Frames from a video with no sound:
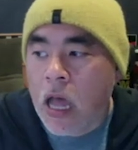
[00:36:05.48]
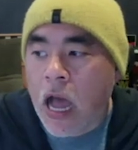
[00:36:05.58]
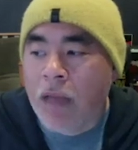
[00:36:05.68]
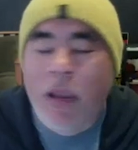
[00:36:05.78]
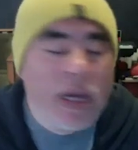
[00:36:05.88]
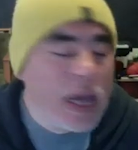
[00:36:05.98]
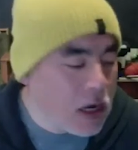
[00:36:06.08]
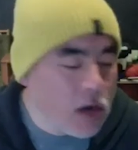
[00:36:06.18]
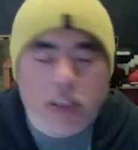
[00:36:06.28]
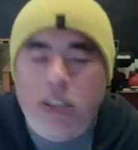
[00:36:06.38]
I may not know
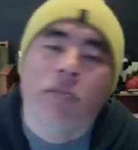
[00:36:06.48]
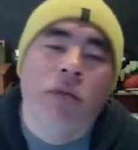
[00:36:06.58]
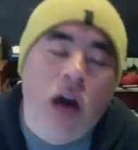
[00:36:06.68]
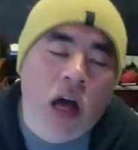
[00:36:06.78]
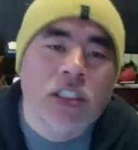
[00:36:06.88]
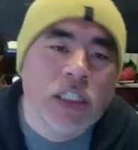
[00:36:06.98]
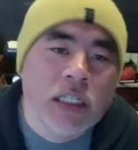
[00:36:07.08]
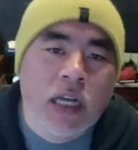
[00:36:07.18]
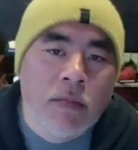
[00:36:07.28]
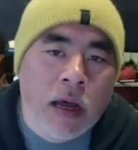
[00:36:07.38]
the terminology
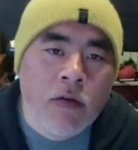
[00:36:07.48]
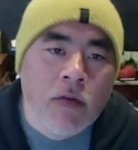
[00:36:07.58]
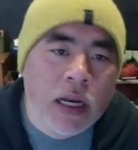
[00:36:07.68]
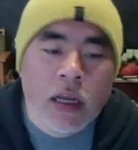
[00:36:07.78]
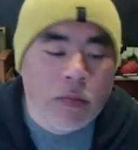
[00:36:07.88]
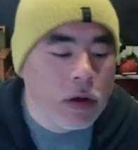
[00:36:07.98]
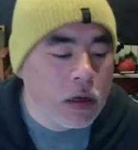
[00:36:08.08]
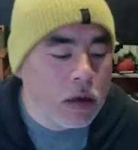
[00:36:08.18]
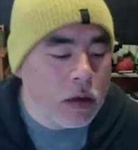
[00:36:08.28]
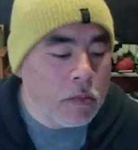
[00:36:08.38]
about writing a book,
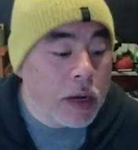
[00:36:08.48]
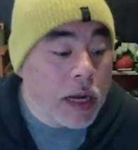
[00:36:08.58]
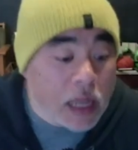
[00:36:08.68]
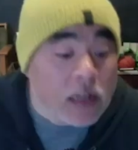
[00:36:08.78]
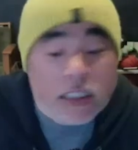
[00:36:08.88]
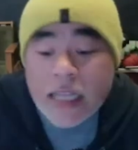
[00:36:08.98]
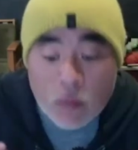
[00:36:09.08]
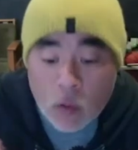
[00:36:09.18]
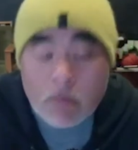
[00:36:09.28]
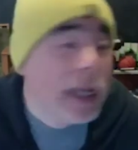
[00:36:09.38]
but I understand
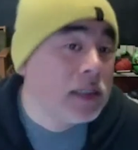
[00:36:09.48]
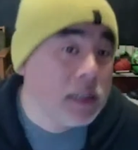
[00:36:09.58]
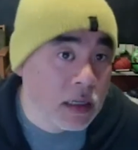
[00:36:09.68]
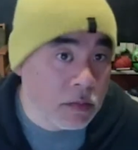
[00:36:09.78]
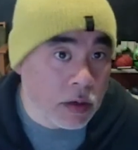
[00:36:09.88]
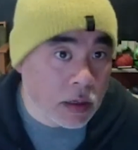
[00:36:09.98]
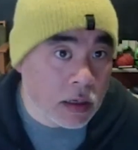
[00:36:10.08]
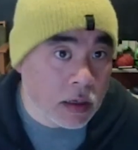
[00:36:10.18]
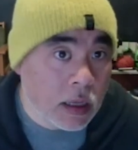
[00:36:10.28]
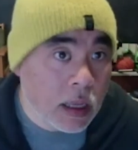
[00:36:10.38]
what makes a good book.
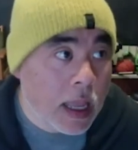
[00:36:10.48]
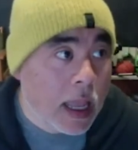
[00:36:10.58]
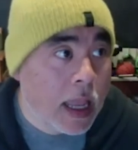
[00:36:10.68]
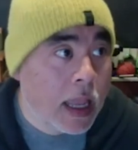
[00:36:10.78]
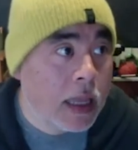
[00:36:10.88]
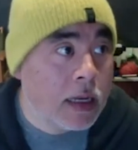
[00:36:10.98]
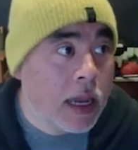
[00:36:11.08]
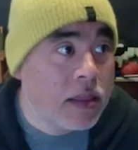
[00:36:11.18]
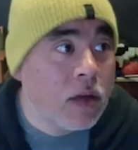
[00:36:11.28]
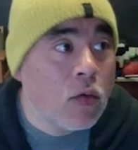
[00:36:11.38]
And I
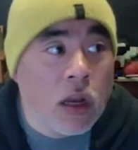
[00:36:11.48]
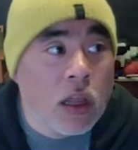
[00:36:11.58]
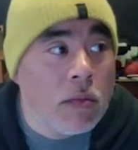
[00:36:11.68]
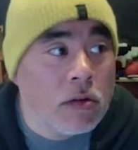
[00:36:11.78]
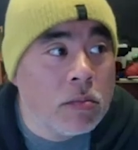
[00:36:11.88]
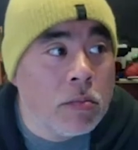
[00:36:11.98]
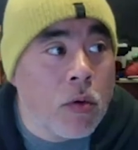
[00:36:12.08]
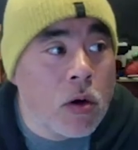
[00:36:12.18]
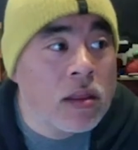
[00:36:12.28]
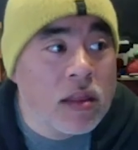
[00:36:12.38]
think one of the most
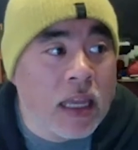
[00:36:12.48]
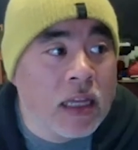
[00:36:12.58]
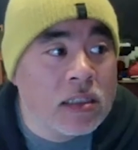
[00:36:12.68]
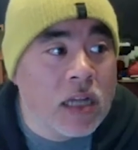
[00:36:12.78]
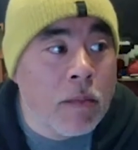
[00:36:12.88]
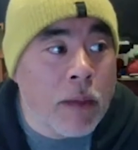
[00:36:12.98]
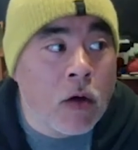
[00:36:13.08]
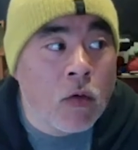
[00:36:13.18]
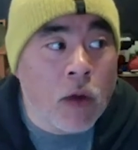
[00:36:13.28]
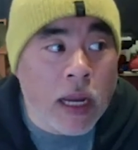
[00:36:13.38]
important things about
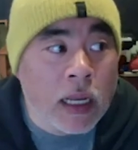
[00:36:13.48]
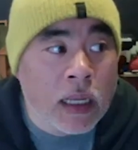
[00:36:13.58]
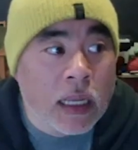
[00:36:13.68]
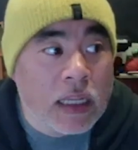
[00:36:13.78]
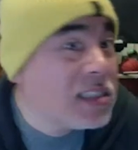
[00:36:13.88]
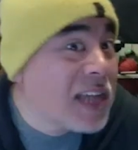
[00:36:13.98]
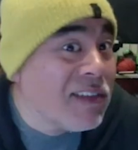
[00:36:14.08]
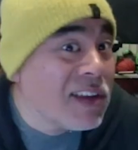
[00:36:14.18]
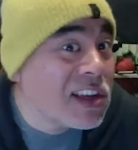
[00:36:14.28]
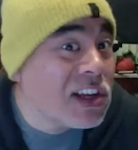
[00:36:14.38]
writing is
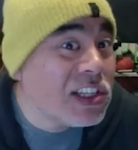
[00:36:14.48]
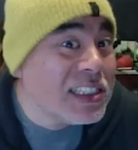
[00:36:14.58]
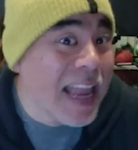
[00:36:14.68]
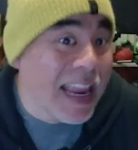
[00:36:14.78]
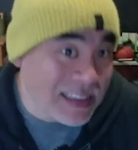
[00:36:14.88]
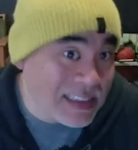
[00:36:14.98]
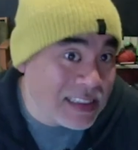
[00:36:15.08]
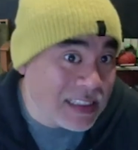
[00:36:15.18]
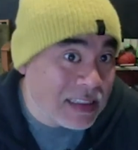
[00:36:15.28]
having a good taste.